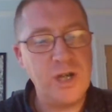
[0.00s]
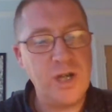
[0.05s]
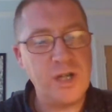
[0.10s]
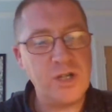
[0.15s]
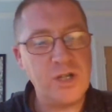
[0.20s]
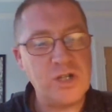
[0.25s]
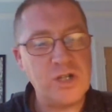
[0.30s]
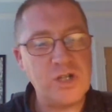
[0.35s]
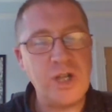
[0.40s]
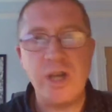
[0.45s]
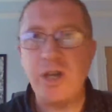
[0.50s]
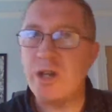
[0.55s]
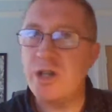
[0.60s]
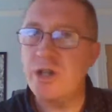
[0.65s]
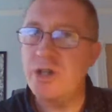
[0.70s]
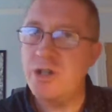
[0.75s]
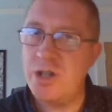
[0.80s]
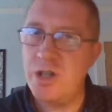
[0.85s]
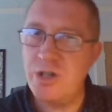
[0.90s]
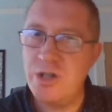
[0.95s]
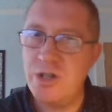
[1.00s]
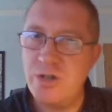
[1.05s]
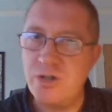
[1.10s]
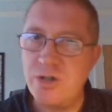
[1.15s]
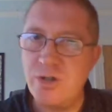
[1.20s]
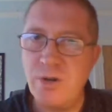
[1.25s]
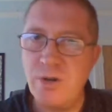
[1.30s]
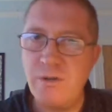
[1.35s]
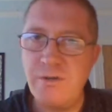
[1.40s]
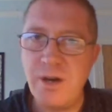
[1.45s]
Link the Stink continues
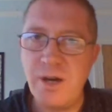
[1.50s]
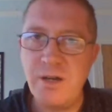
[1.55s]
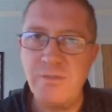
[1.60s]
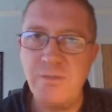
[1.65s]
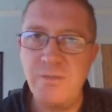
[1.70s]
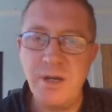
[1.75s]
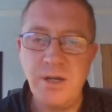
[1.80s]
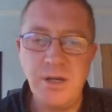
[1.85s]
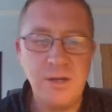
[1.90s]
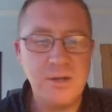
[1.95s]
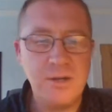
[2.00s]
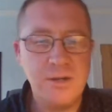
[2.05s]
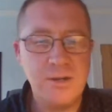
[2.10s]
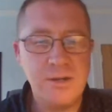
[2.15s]
to evade me.